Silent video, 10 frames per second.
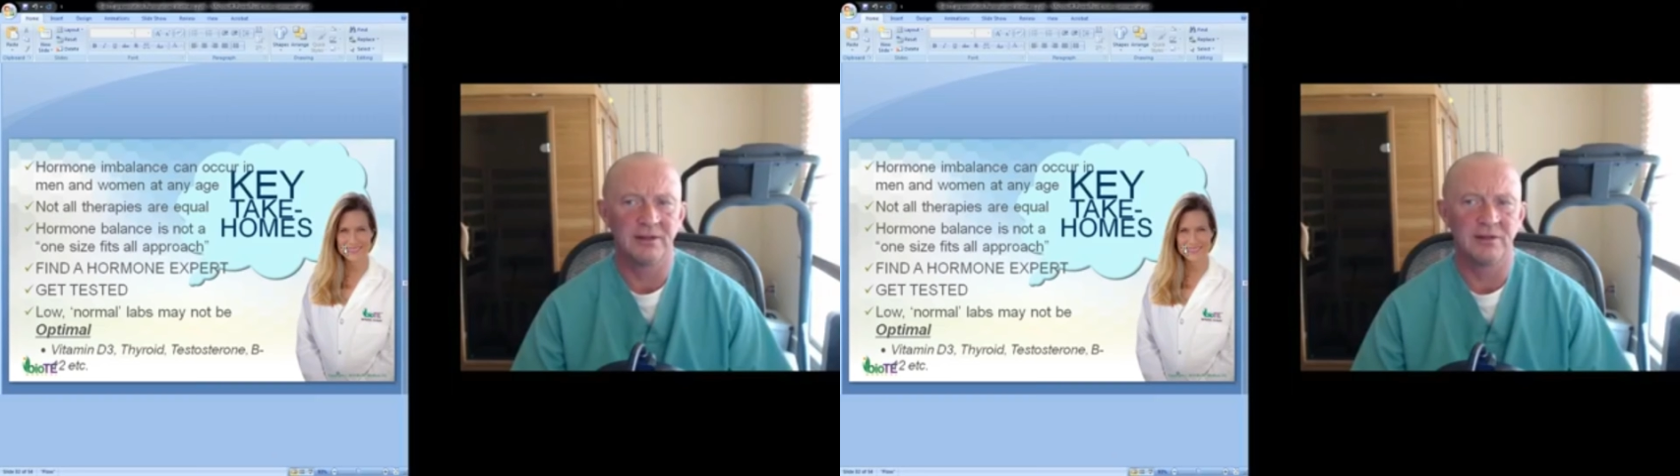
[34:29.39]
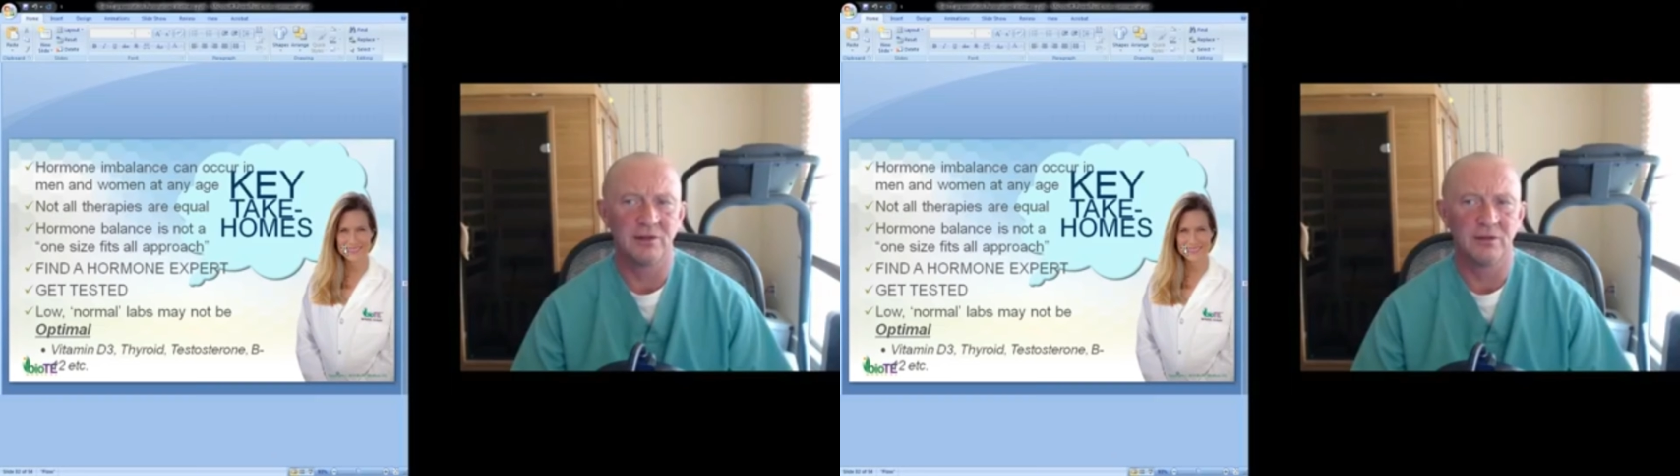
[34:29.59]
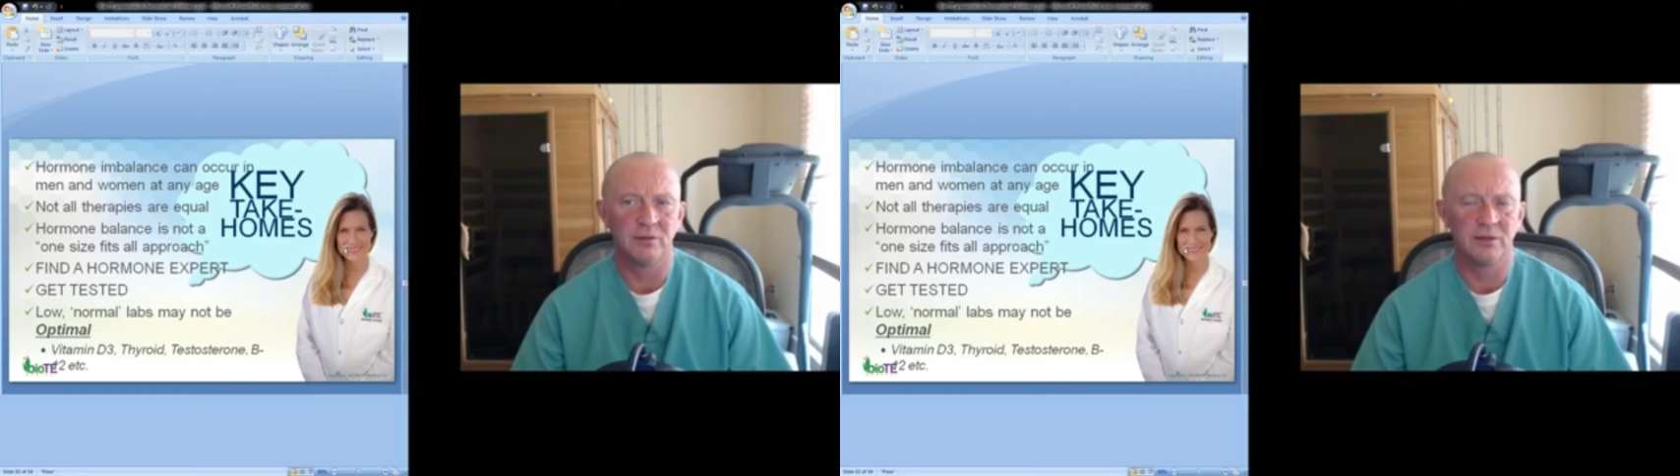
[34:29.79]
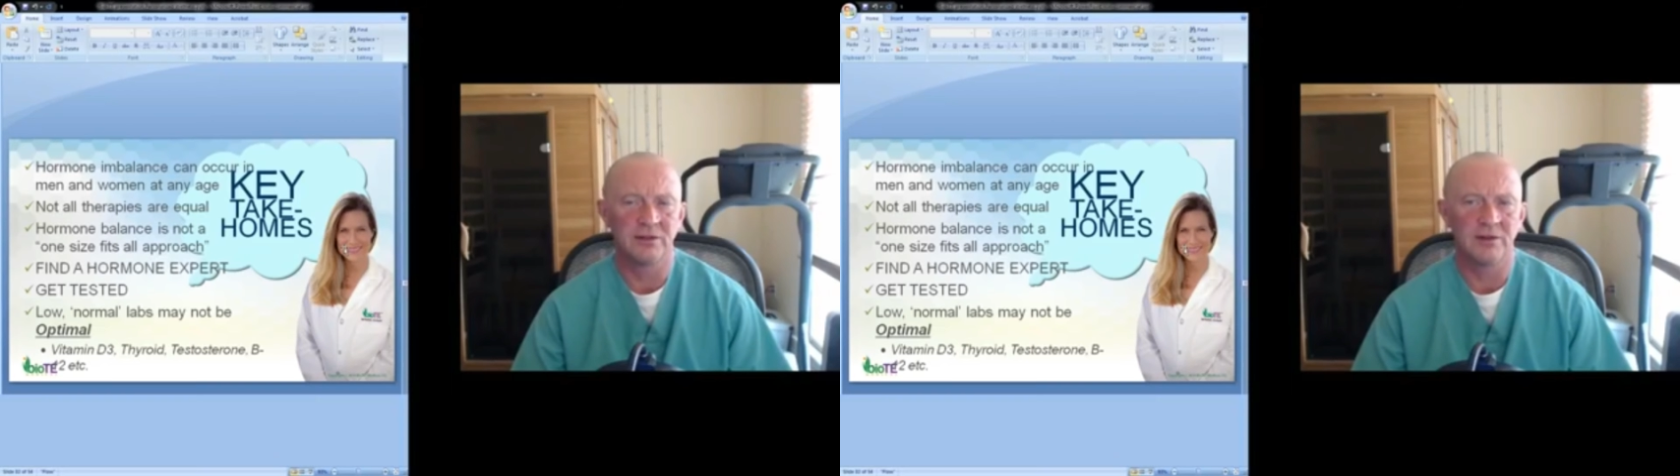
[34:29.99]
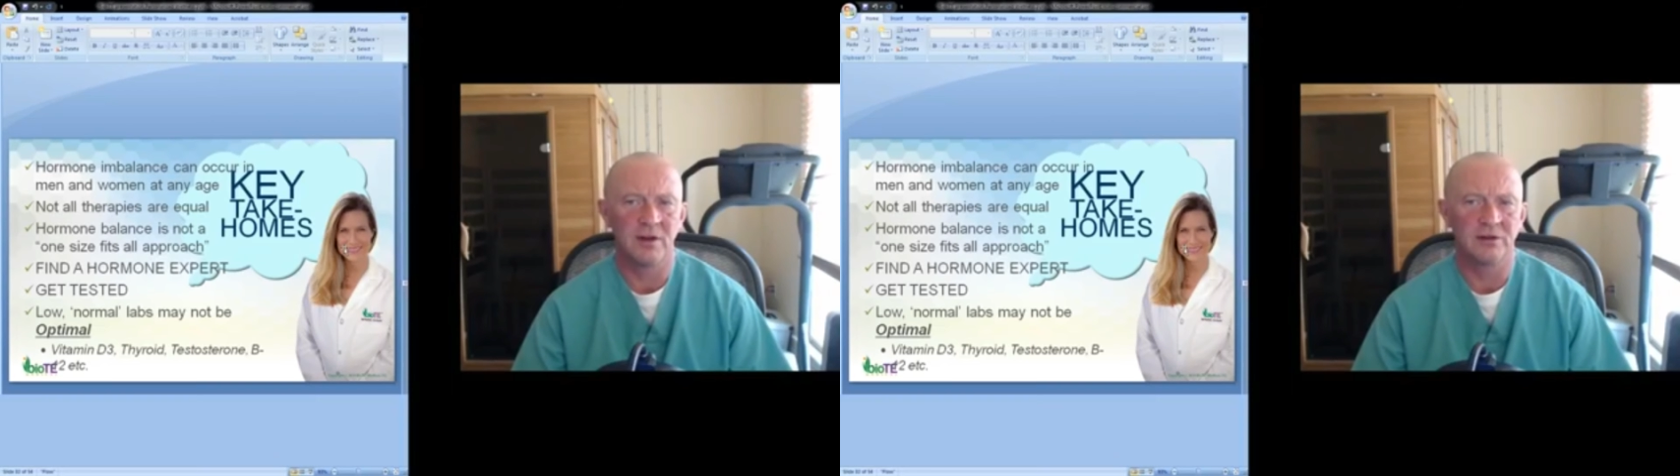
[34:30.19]
to uh,
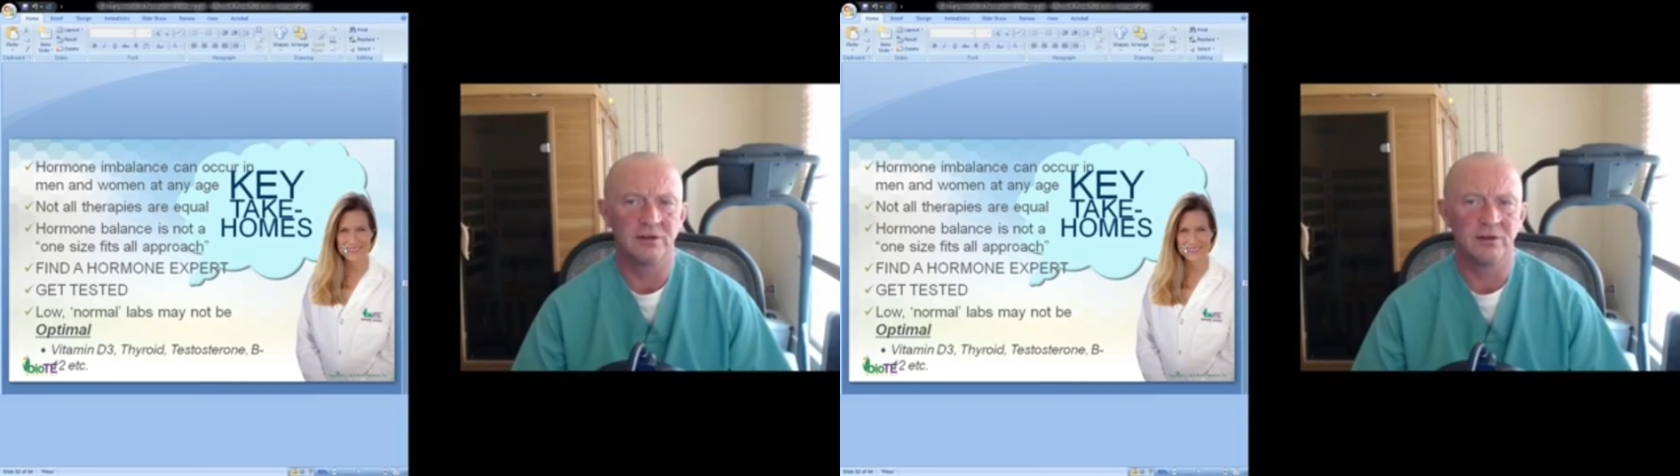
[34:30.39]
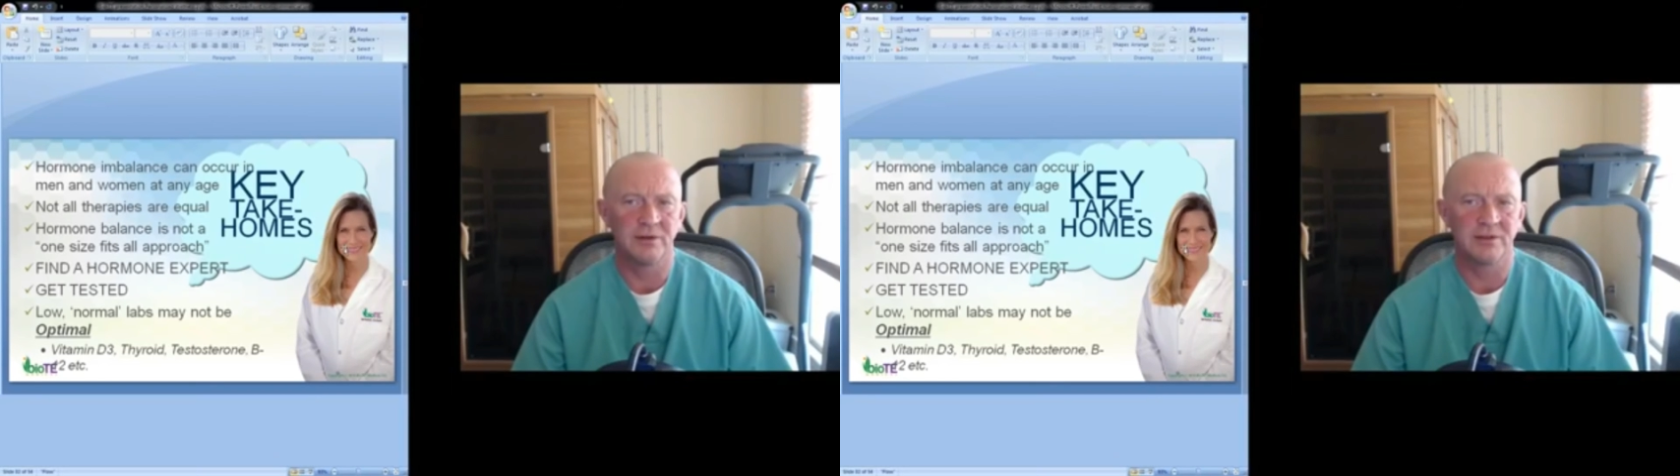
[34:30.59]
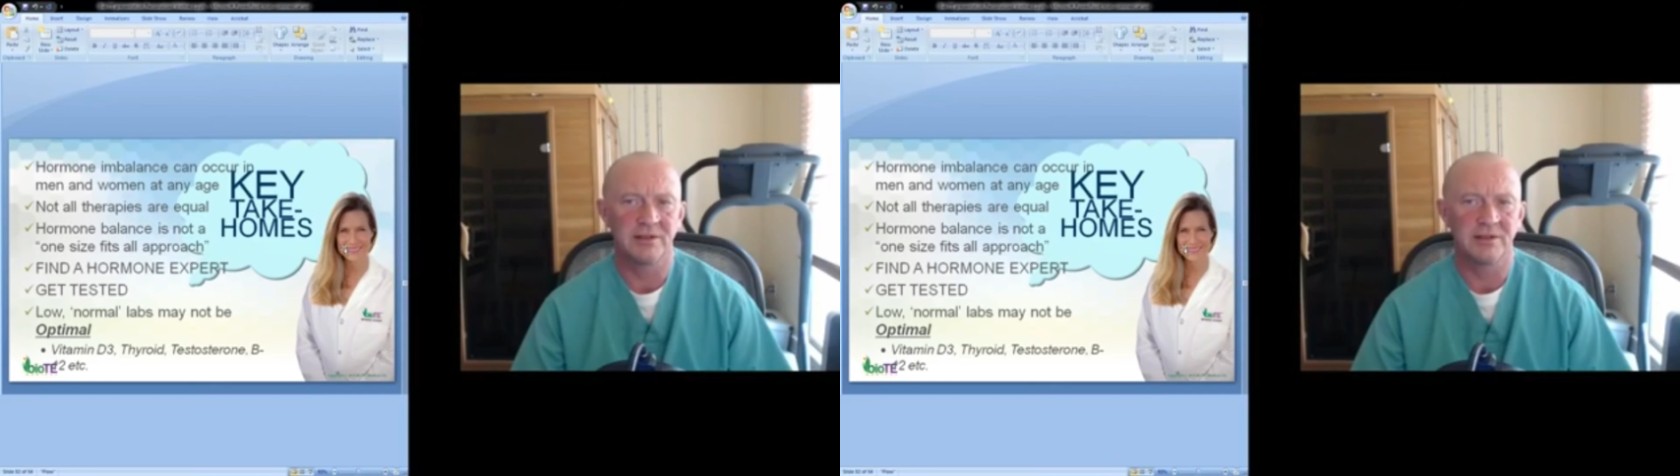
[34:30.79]
talk to in the